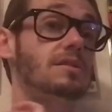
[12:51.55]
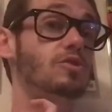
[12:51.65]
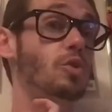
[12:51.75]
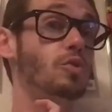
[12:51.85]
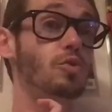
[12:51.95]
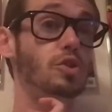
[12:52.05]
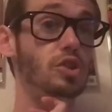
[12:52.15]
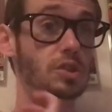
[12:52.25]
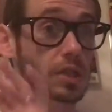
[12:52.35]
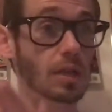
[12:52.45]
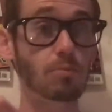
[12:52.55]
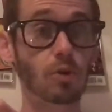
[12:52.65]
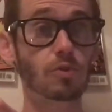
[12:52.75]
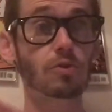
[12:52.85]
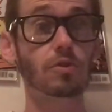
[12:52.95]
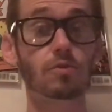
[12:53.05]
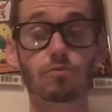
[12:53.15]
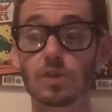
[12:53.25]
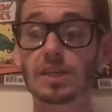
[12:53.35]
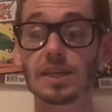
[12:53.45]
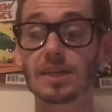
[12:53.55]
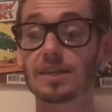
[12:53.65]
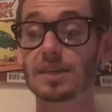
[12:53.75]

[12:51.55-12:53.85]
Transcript: so you can just keep on reading.